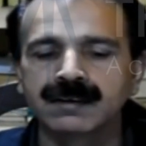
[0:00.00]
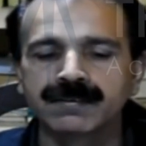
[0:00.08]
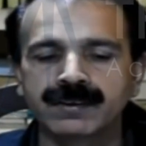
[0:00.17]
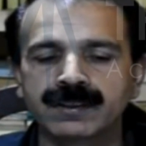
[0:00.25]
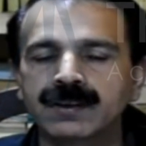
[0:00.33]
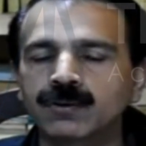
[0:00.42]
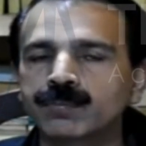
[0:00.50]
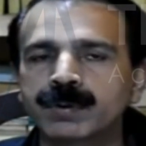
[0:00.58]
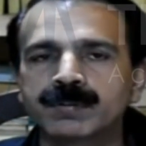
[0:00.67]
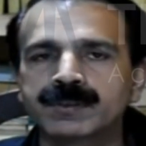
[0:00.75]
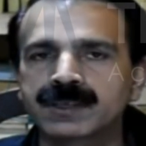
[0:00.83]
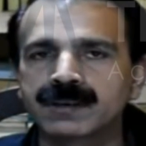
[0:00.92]
Without
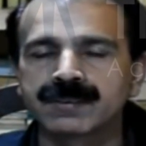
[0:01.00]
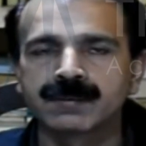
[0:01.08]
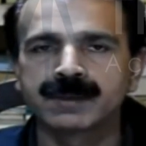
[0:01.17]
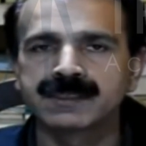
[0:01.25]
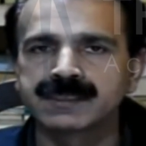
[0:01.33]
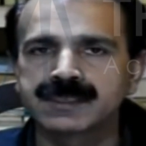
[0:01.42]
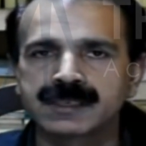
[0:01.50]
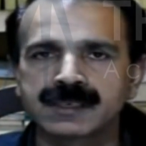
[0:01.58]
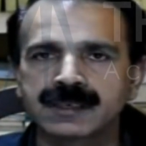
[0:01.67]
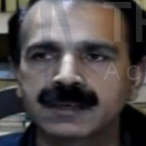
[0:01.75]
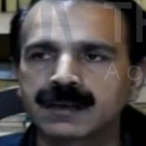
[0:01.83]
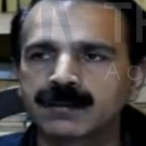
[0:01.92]
permission of the
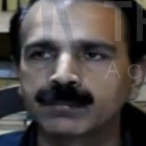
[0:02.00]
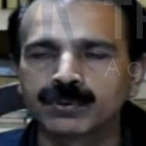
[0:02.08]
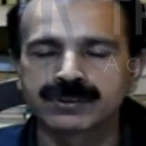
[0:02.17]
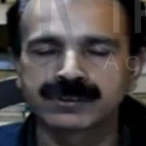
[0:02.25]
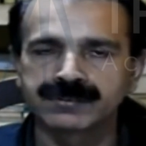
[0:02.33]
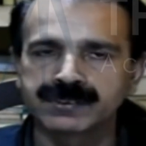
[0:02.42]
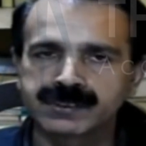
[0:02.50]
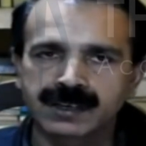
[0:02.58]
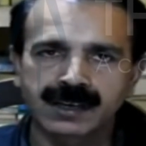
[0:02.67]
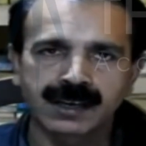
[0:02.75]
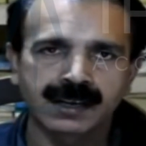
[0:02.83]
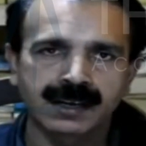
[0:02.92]
magistrate, police
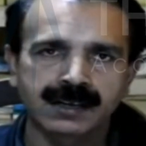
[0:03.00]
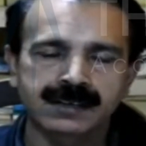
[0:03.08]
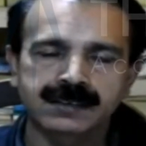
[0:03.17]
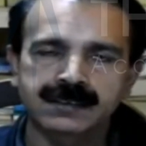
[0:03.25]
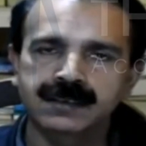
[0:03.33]
officer cannot